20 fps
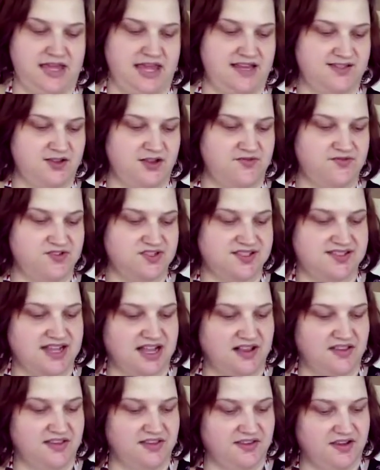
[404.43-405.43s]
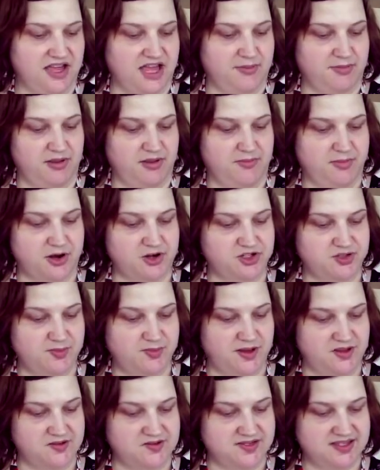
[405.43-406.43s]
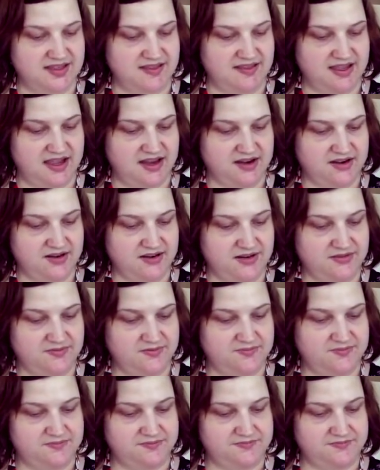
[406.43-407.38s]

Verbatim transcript: Okay, so I've just stuck a couple marshmallows in there.